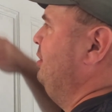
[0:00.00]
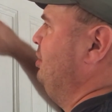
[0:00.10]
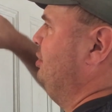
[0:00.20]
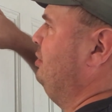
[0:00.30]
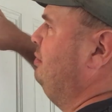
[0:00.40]

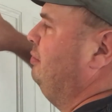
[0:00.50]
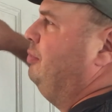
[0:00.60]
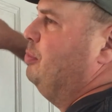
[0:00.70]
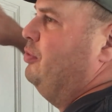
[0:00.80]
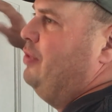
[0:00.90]
Just
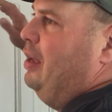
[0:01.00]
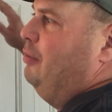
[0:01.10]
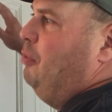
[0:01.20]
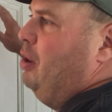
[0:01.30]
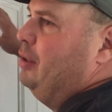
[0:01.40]
remove
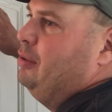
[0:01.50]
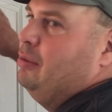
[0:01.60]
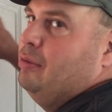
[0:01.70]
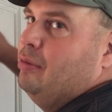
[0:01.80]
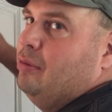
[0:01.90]
that one,
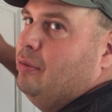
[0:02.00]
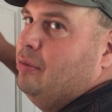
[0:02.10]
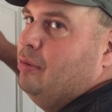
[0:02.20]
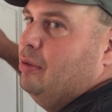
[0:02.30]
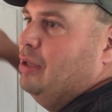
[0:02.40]

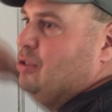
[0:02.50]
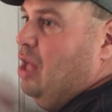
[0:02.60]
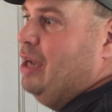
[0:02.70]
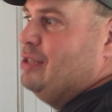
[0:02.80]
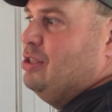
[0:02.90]
as
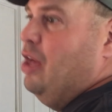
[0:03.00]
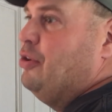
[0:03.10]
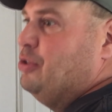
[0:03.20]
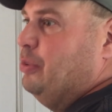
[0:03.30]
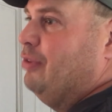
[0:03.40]
long as the other
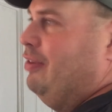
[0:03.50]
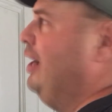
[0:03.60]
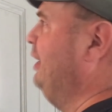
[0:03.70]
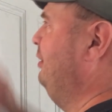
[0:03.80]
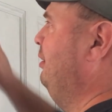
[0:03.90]
2 are
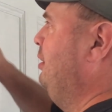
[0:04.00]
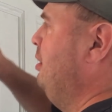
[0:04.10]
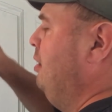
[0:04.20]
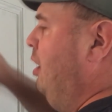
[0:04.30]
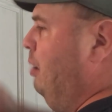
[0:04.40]
fine.
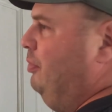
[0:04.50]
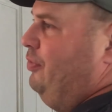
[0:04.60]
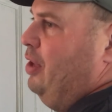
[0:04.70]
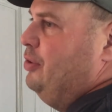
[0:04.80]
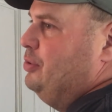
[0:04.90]
If
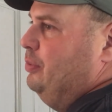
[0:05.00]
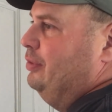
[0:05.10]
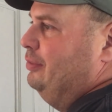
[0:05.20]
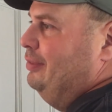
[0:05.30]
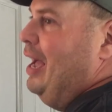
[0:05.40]
the other 2
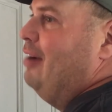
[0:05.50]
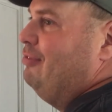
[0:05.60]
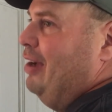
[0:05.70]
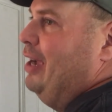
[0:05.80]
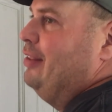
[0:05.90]
are not
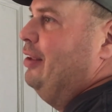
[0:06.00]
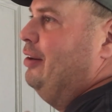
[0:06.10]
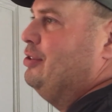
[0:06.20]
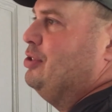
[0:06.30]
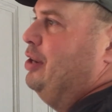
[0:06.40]
fine and
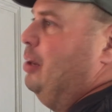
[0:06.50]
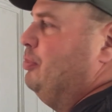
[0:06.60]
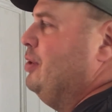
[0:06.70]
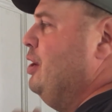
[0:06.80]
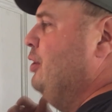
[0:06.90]
are
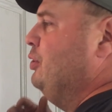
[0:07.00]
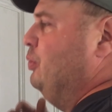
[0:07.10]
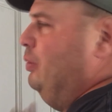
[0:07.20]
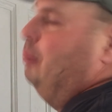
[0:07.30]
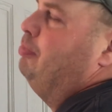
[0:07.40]
stripped, you
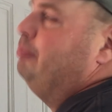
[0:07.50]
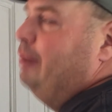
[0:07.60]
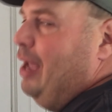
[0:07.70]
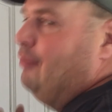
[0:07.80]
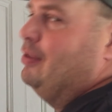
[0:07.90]
will
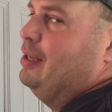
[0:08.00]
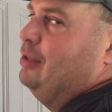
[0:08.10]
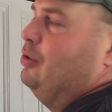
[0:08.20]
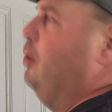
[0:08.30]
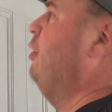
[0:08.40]
have to take
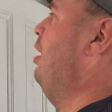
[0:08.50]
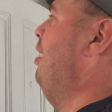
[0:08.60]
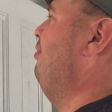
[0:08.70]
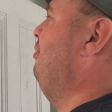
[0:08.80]
the door off.